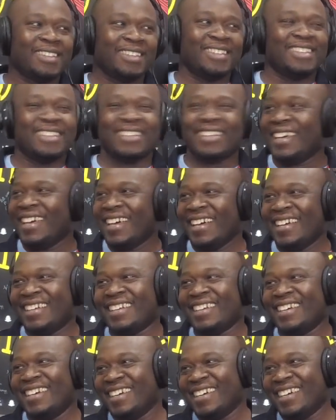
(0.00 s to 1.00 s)

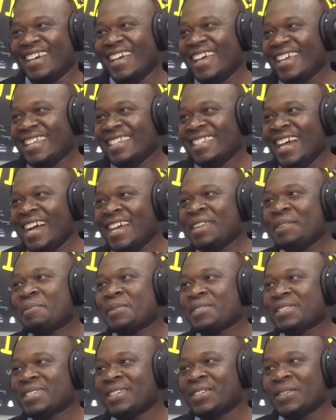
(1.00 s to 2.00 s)

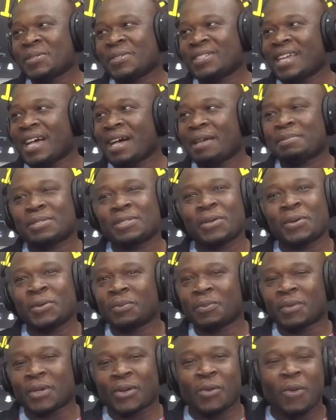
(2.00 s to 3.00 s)
90% of those jobs don't
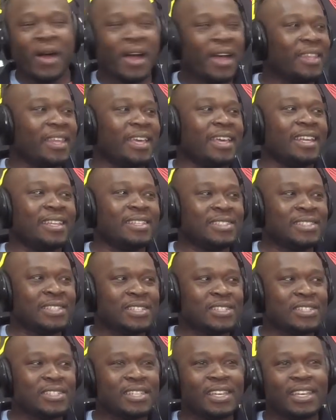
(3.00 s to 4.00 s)
require that. It's
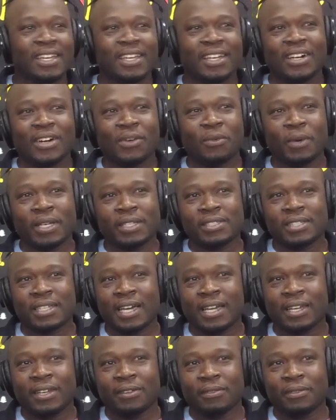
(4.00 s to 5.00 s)
just a way to
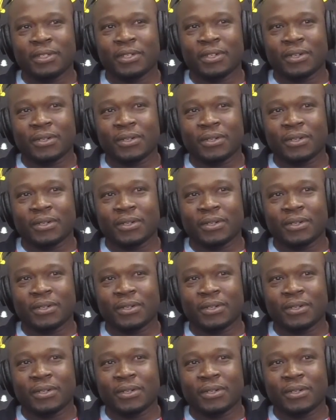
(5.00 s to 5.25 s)
kind of,